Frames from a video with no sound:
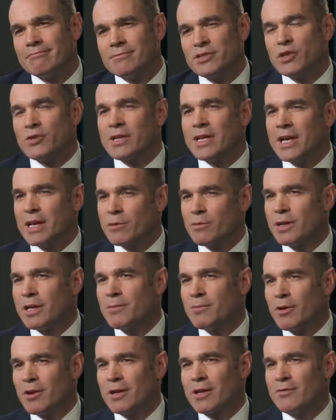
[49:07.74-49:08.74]
So the equity
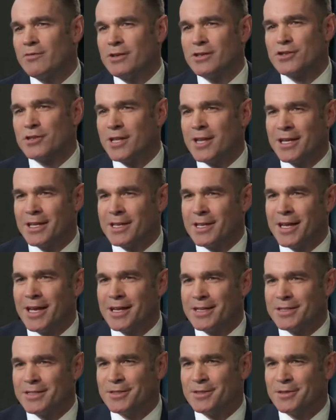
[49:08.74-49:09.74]
market vigilante
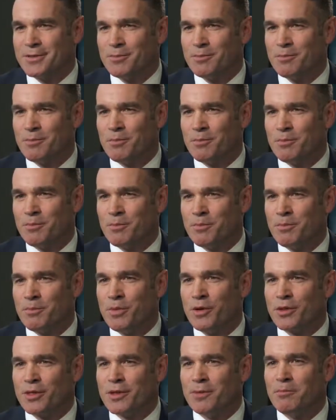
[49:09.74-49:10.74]
hasn't
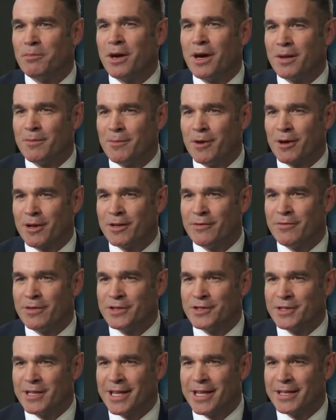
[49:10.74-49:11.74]
put the bond market
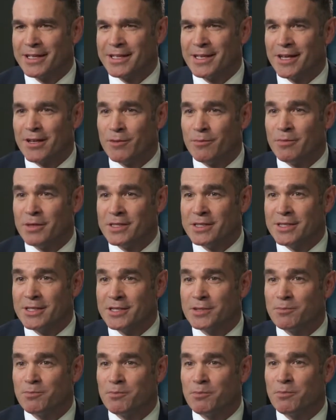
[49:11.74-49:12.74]
vigilante out of
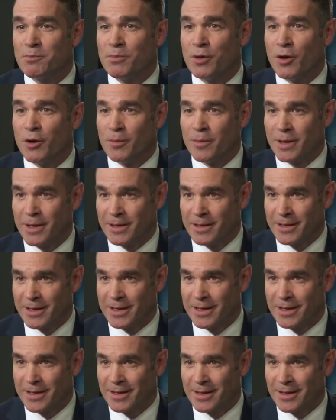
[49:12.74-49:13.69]
business permanently?